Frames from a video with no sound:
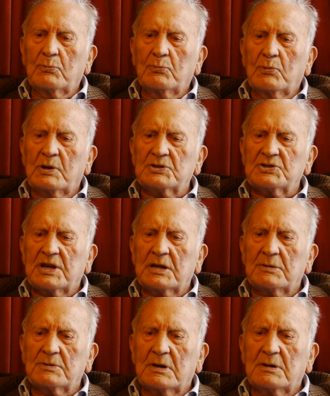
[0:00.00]
one day
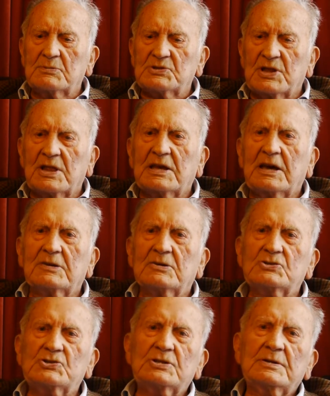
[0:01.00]
I, I, was in the
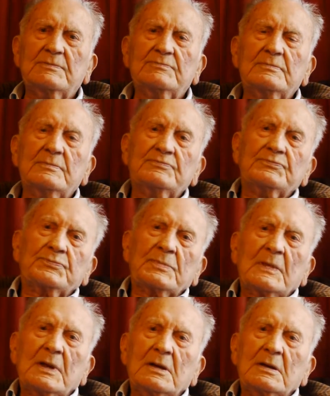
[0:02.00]
garage
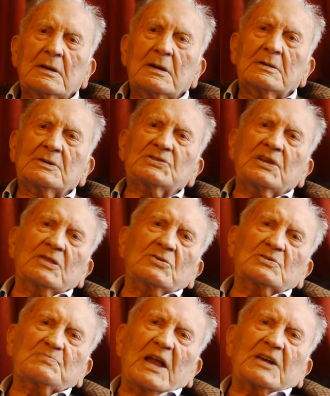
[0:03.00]
and I seen
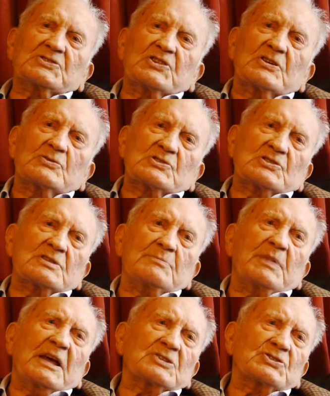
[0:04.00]
those black trousers and
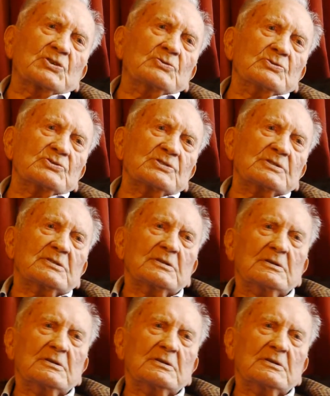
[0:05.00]
black shoes.